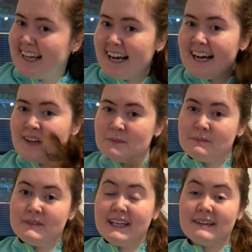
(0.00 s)
and
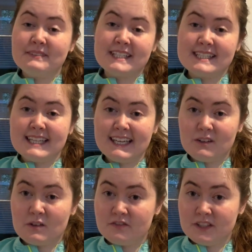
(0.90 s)
yeah, because they
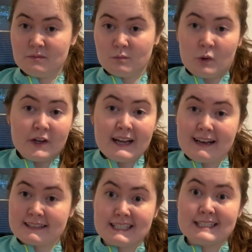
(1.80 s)
often won't
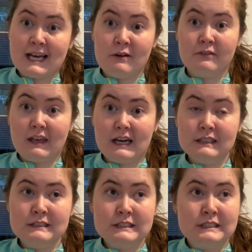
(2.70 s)
access healthcare.
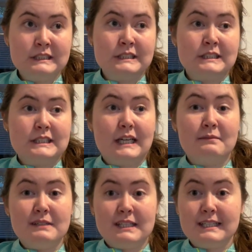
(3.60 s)
I
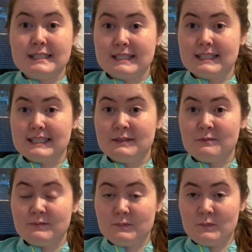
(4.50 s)
mean, it's
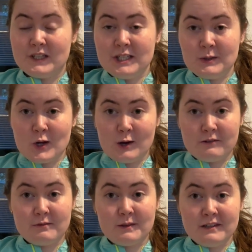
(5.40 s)
when you
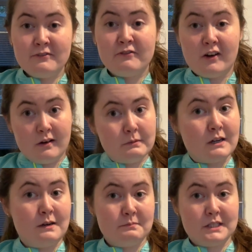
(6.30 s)
know, when a farmer
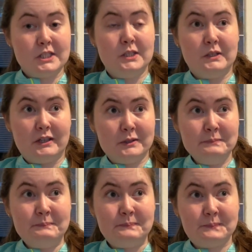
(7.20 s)
comes to you
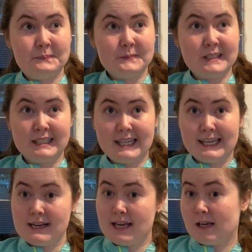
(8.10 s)
in
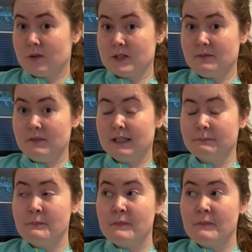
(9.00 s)
A&E or something,